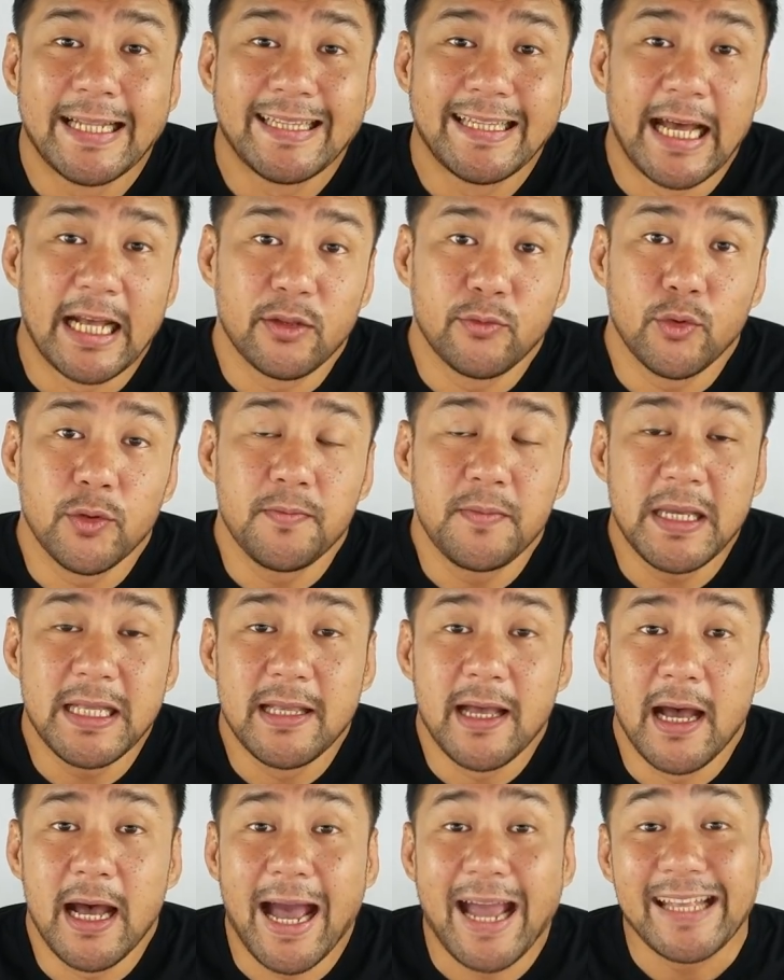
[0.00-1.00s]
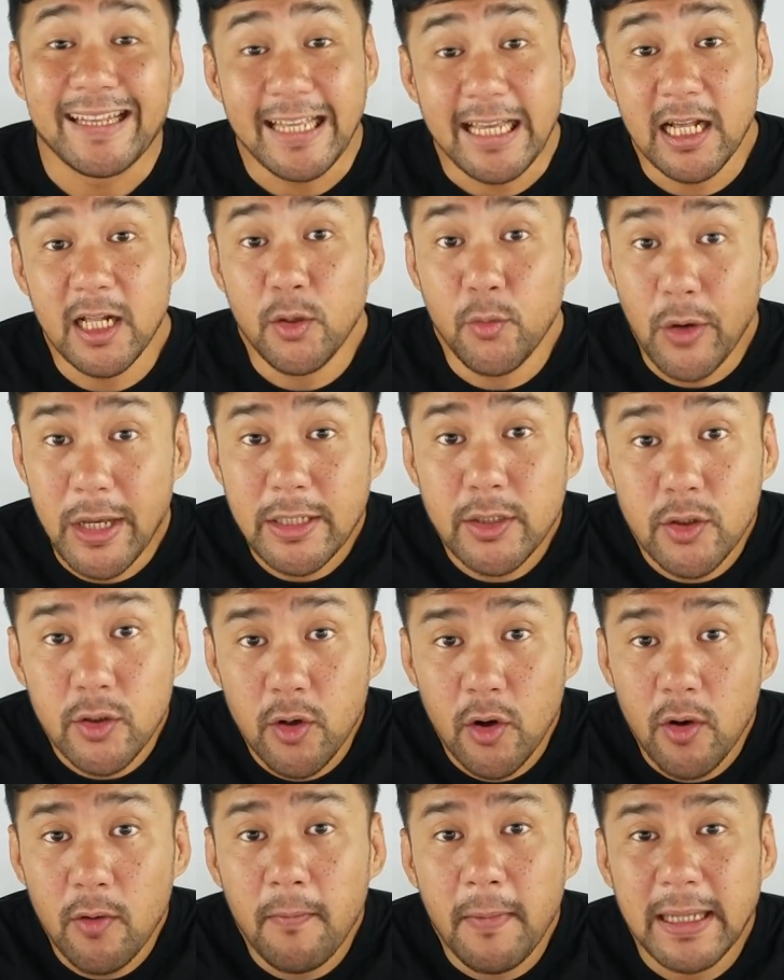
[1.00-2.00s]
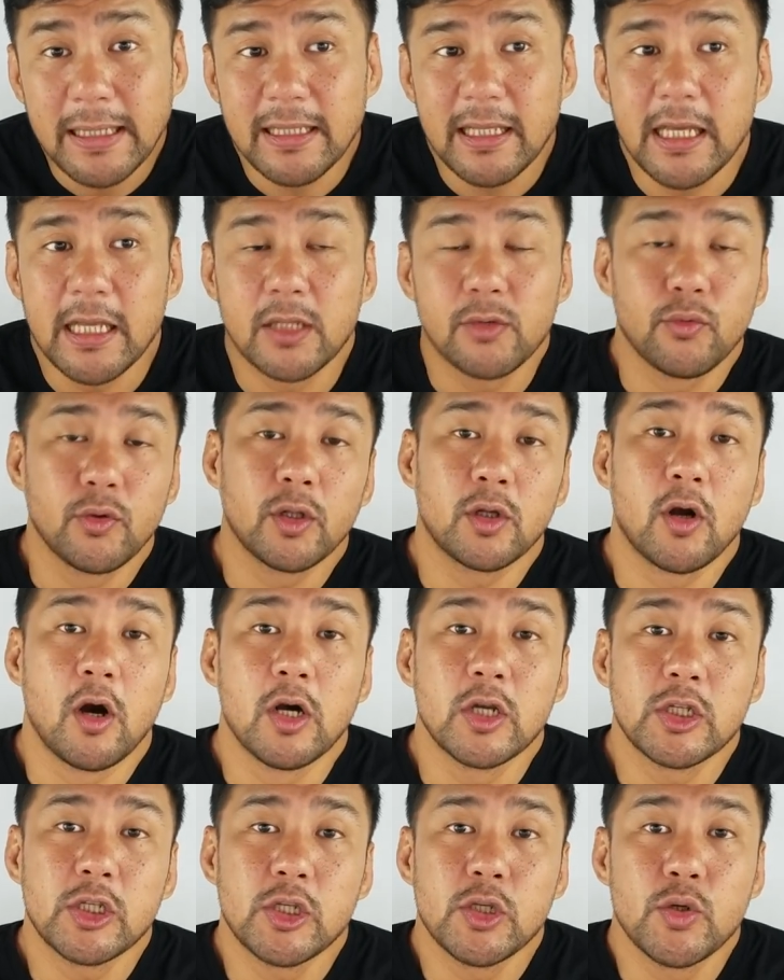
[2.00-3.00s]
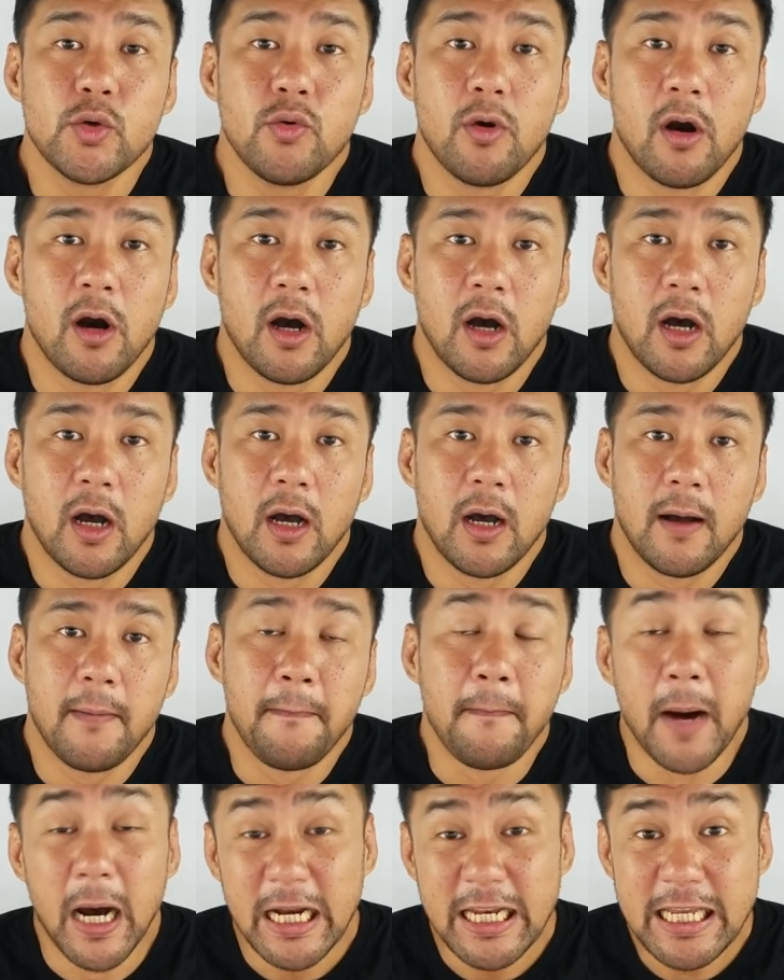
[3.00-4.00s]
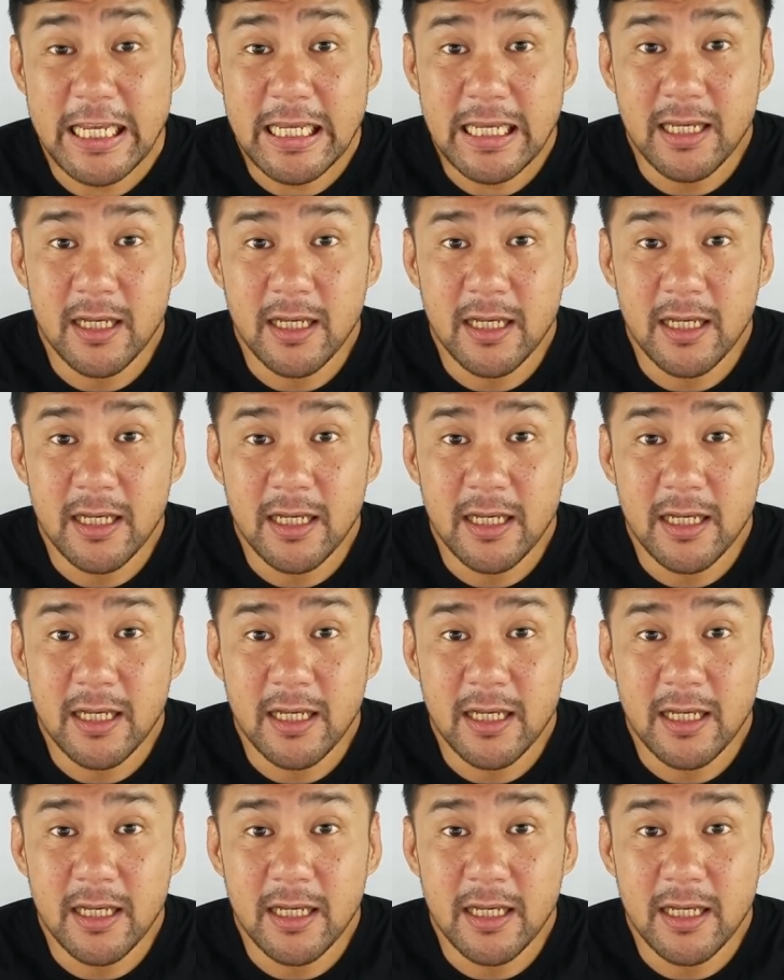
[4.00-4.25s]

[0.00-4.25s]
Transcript: That would be the ideal way to go, but it will cost you uh, money.